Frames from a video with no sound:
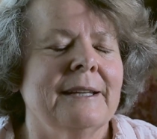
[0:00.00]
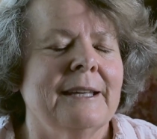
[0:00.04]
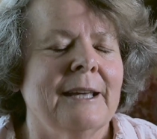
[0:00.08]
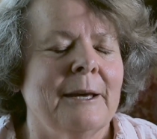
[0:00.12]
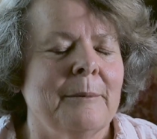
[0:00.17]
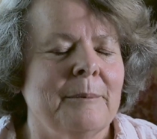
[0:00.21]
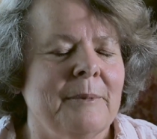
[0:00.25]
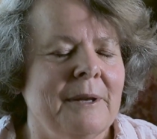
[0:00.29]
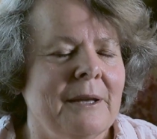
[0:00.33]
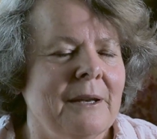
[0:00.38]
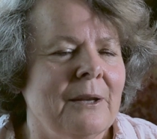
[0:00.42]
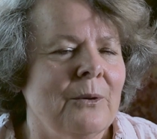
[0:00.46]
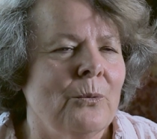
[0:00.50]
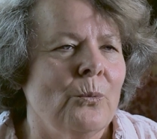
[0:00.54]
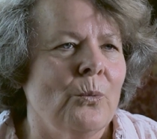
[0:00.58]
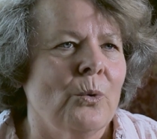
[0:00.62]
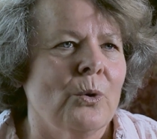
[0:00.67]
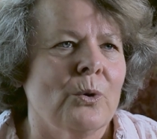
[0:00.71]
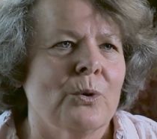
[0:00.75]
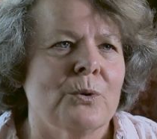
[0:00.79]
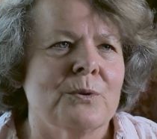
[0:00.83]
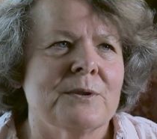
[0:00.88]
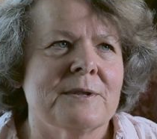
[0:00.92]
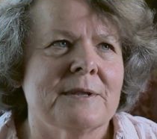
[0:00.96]
kept getting
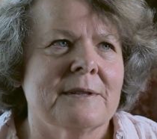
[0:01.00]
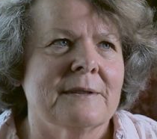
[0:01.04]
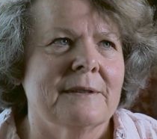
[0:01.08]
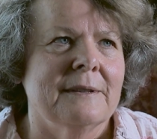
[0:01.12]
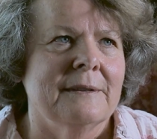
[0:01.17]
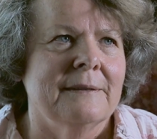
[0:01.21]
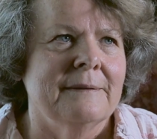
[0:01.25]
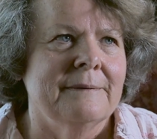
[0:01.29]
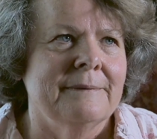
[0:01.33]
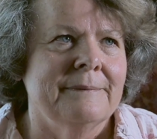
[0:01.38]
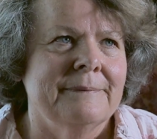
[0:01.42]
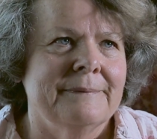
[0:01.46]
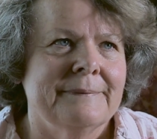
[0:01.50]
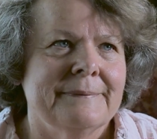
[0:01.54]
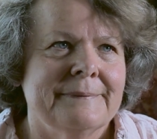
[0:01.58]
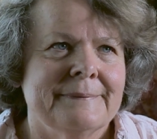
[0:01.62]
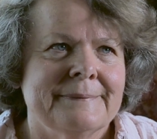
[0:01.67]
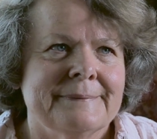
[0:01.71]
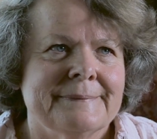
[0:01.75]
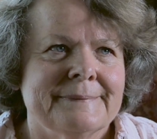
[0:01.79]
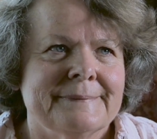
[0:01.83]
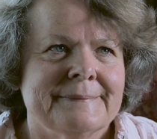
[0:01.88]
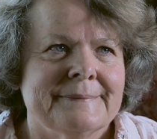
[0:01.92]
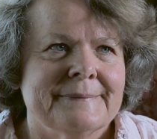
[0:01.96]
worse. And
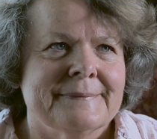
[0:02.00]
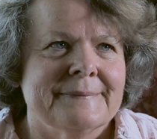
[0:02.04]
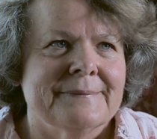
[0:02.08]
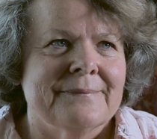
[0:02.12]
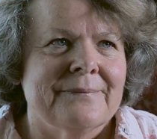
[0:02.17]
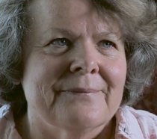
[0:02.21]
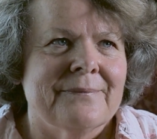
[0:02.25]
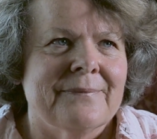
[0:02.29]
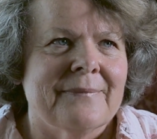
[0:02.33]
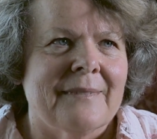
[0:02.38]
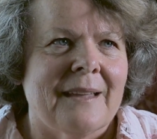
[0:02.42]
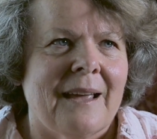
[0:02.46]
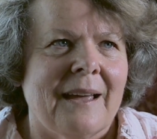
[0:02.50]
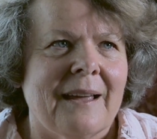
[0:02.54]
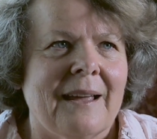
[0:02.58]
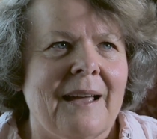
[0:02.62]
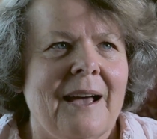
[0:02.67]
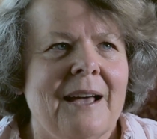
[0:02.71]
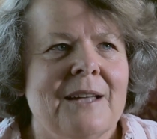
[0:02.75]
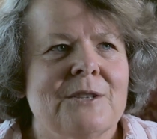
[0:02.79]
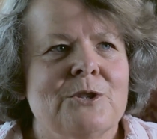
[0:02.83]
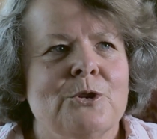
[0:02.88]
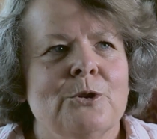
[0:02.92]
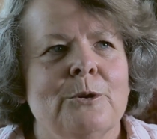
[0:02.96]
I
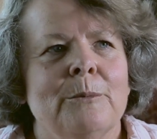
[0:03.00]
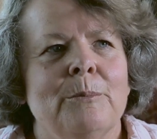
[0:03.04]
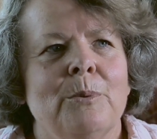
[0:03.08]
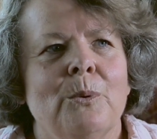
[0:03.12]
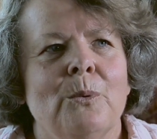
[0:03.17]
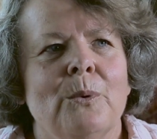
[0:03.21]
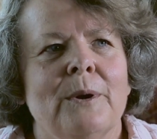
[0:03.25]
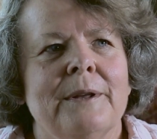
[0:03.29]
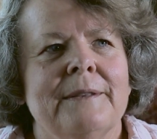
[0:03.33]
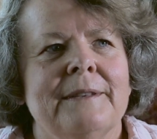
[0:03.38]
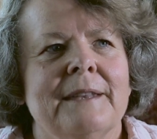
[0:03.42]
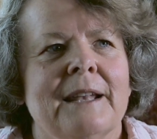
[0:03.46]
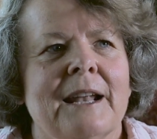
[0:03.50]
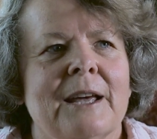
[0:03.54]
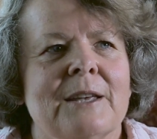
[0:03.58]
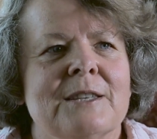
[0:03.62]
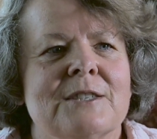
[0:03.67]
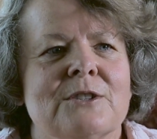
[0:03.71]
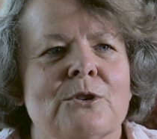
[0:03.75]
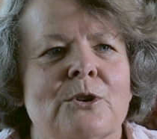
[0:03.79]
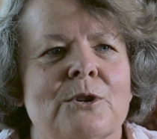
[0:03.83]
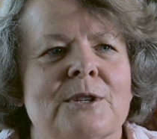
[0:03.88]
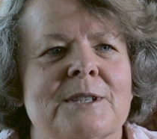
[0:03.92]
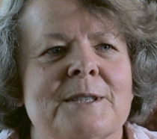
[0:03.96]
got to a point that I
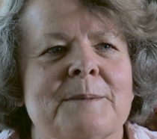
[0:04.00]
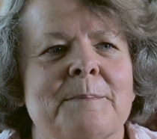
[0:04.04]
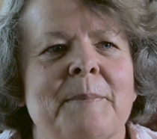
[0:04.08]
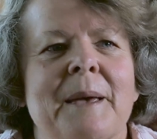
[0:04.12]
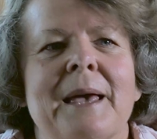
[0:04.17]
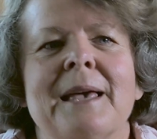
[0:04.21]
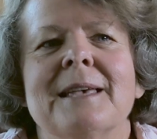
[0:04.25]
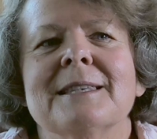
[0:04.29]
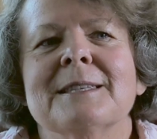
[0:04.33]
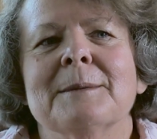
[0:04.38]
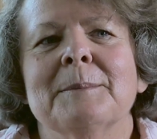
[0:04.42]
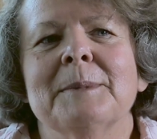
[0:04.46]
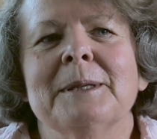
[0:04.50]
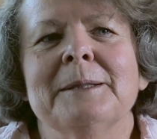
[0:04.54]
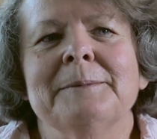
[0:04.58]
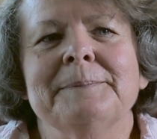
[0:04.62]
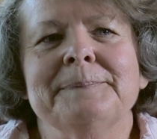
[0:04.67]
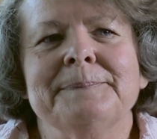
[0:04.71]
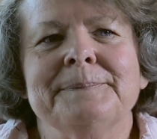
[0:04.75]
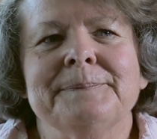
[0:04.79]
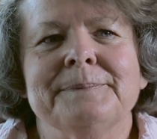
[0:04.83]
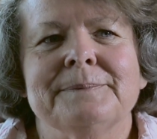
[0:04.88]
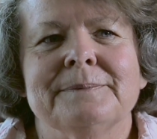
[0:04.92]
started spasming.